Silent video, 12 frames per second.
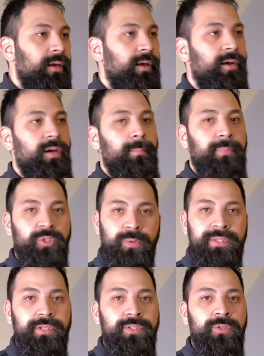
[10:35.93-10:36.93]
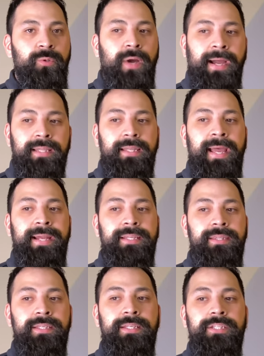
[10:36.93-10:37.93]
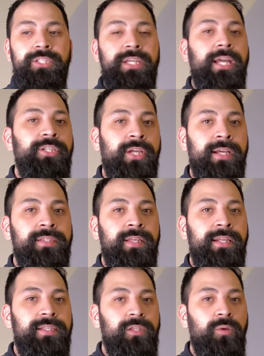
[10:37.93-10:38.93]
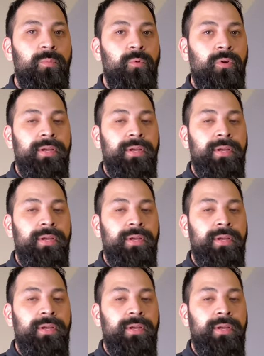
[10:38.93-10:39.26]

Uh, between the two, I liked the THX settings a little more.